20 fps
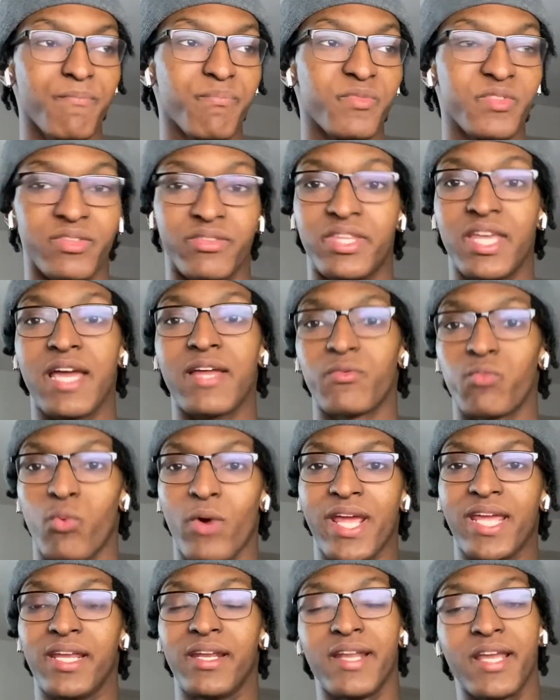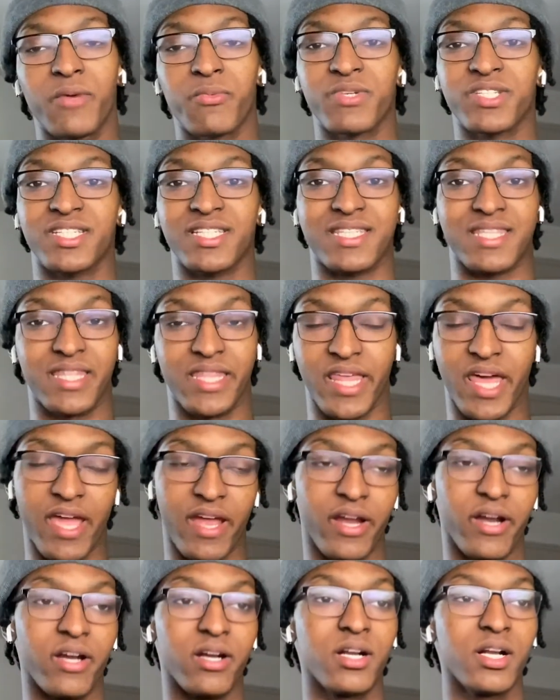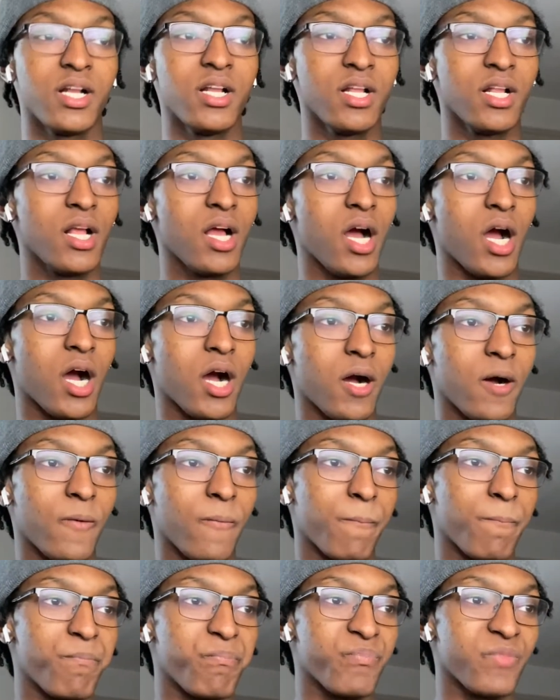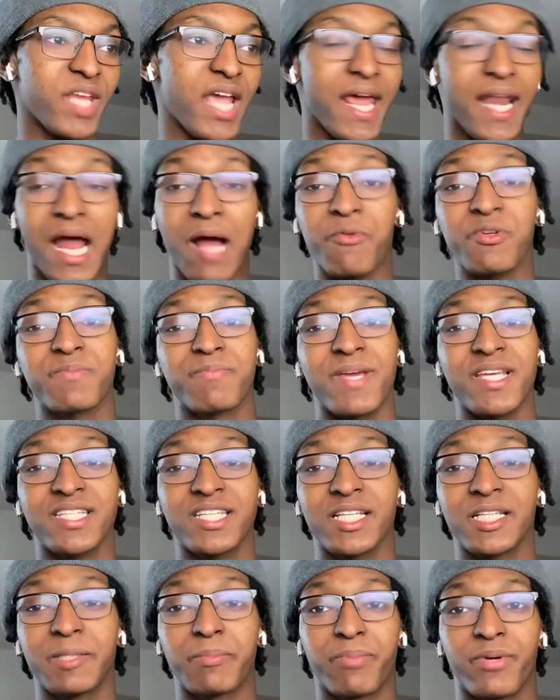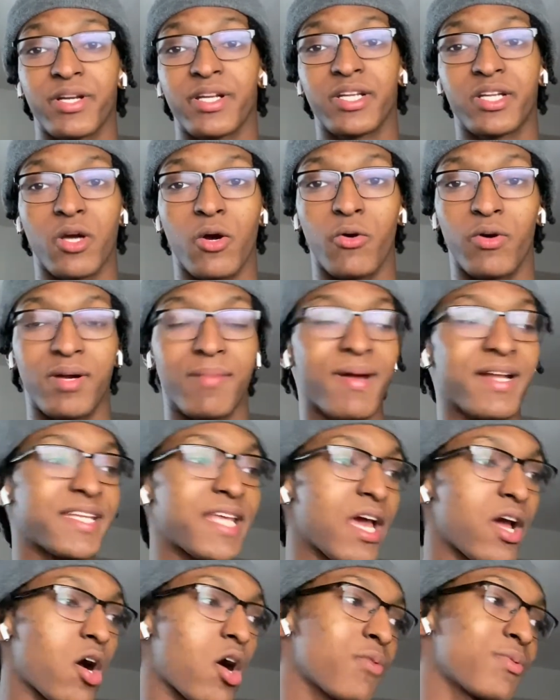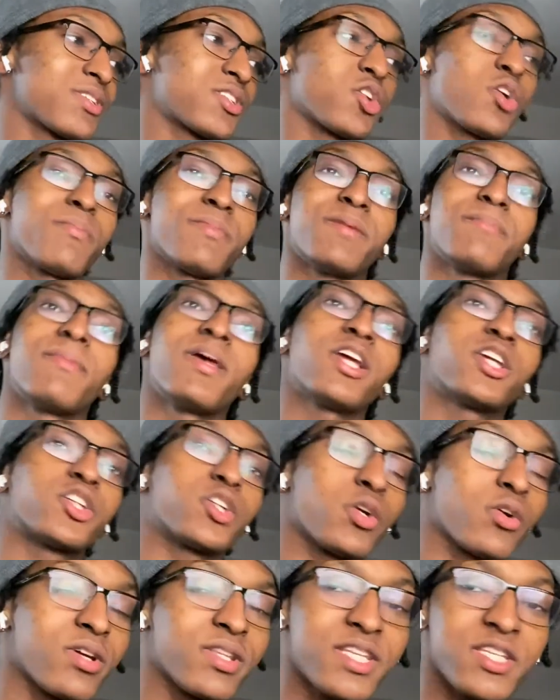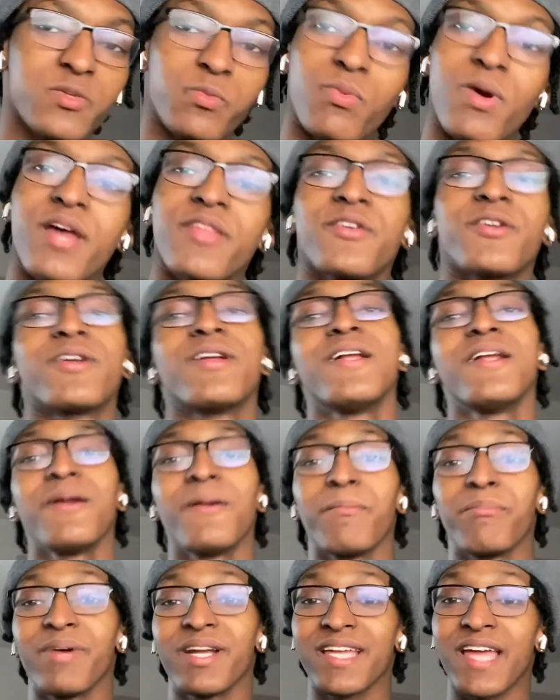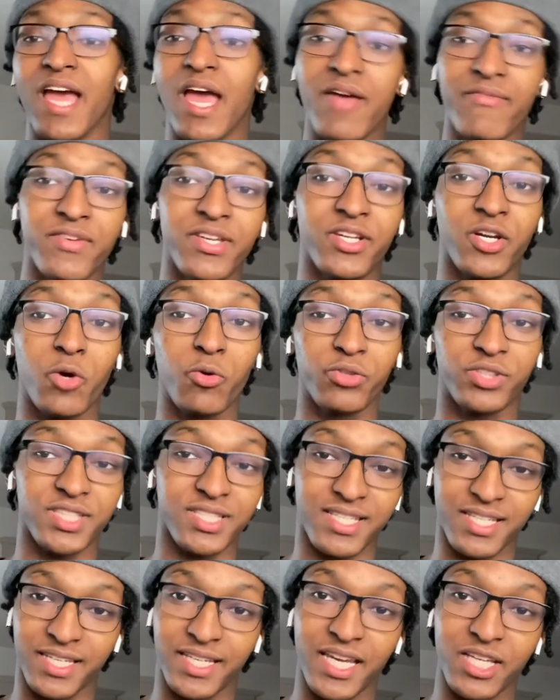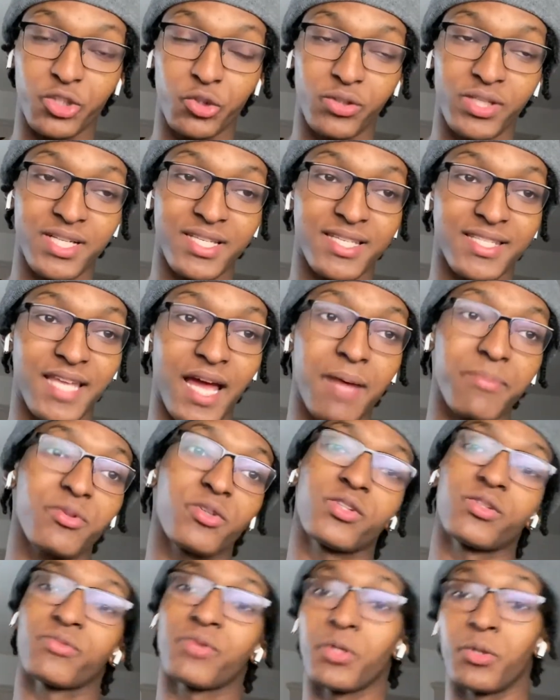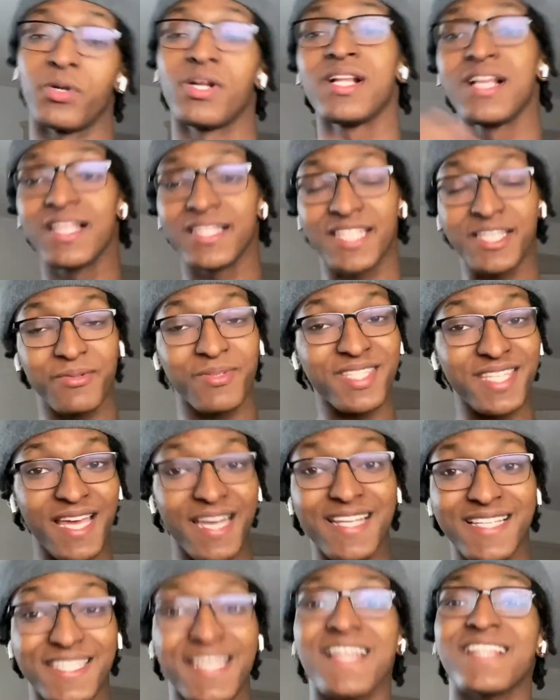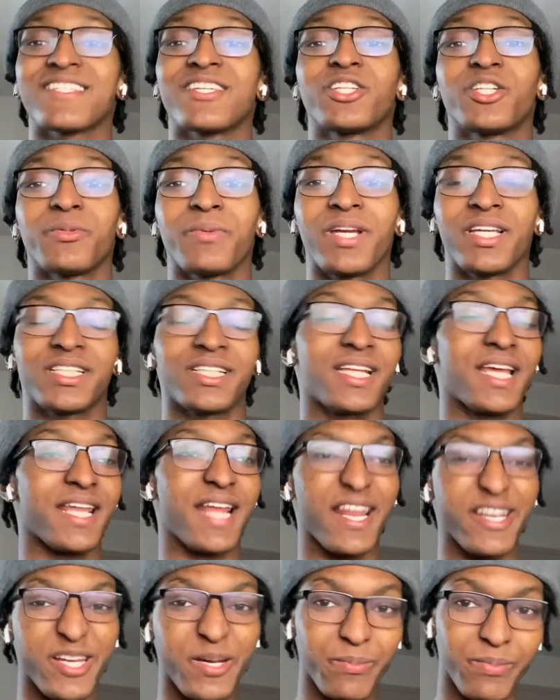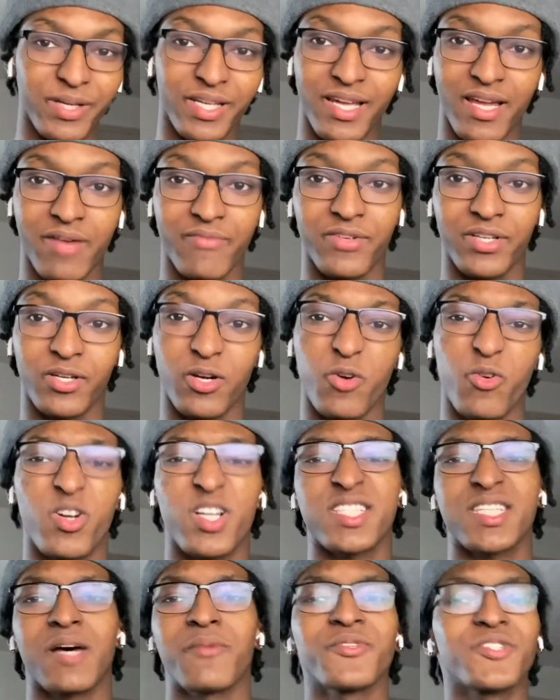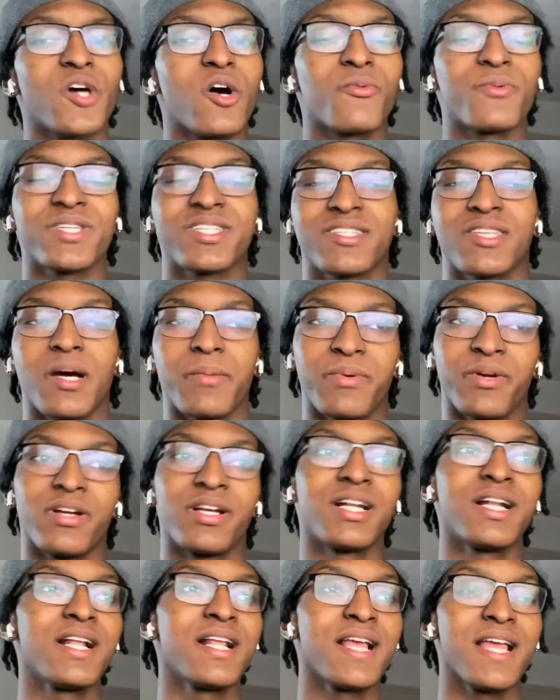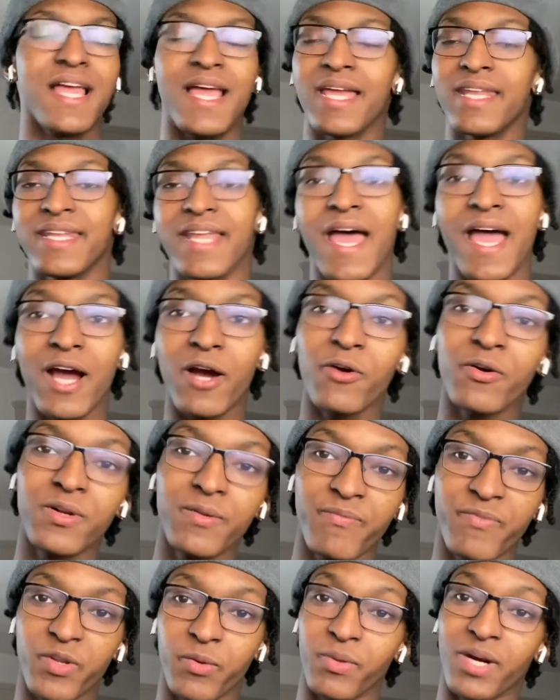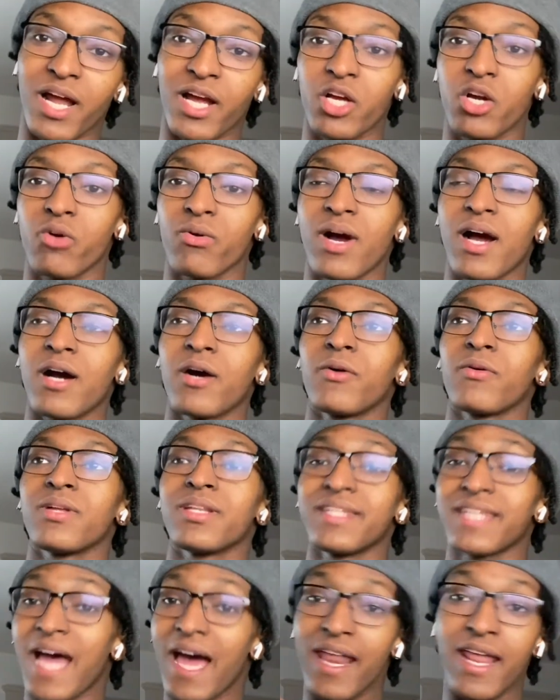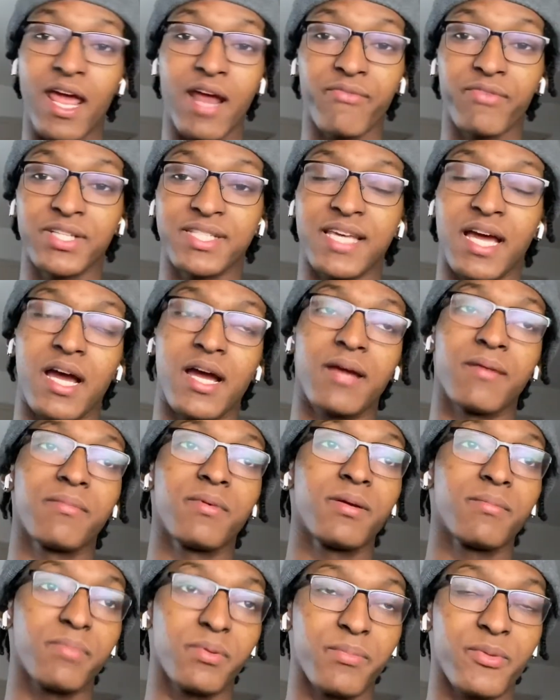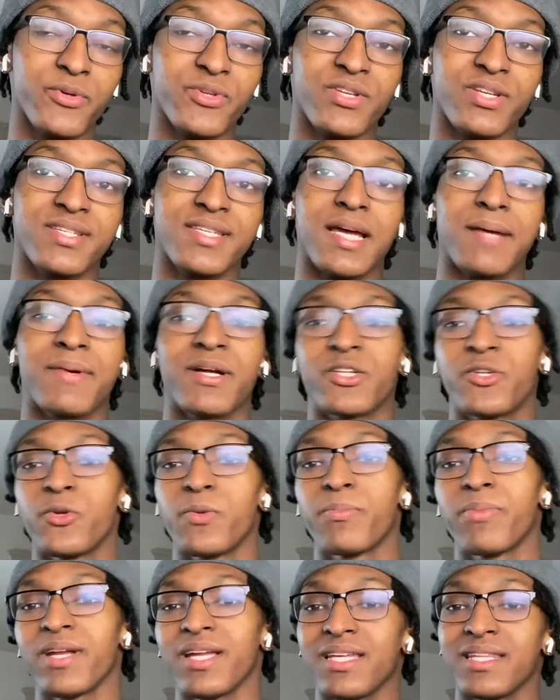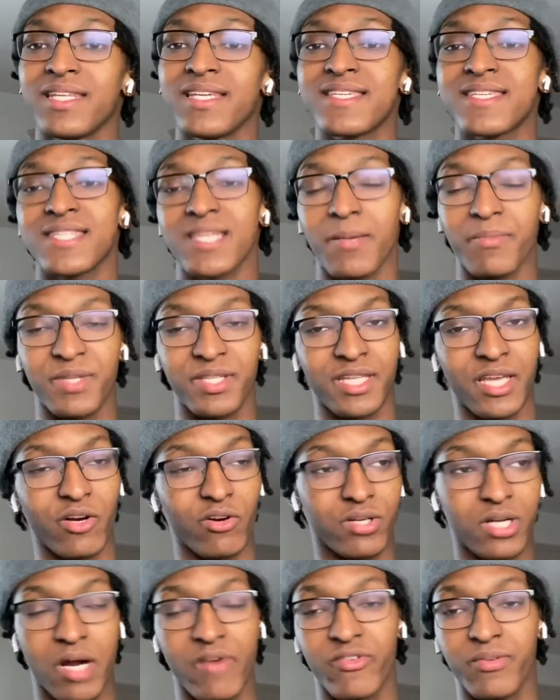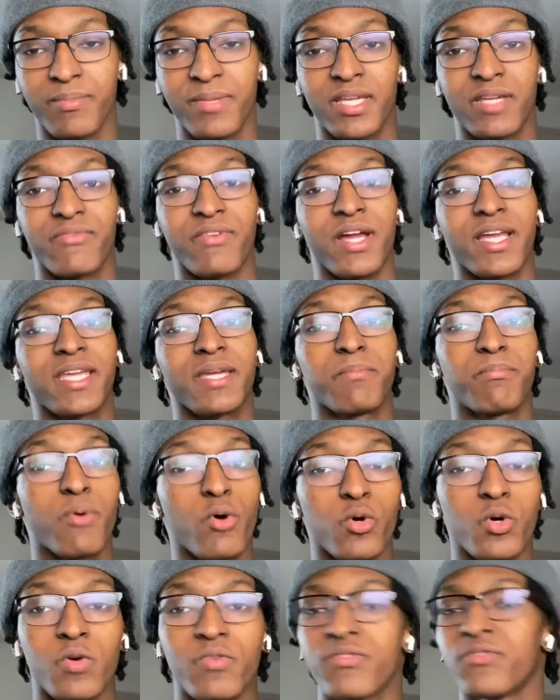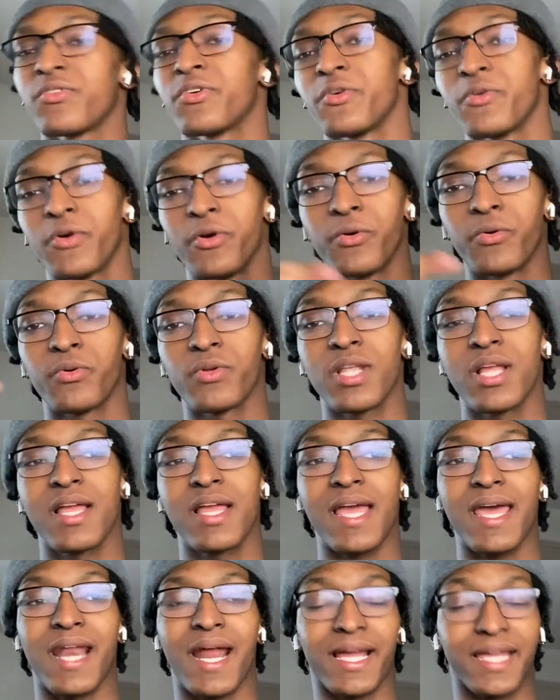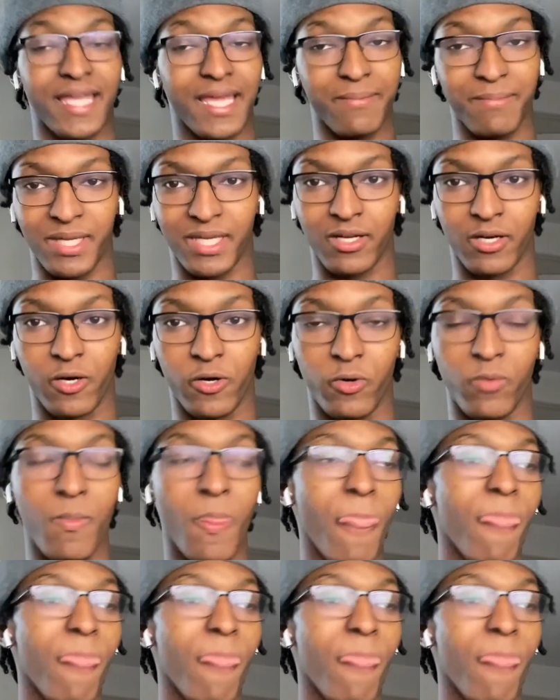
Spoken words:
dead weight. It was just there. And I was basically pretty cold. And my dad always told me, make sure in this weather, bring a heavy coat just in case you get stopped on the road. This was that exact situation, and I didn't bring a heavy coat because I was always stubborn. And now, when I go out, not every time, but most of the time, I do bring at least something that'll cover me if I get pulled over on the road and I can't make it home.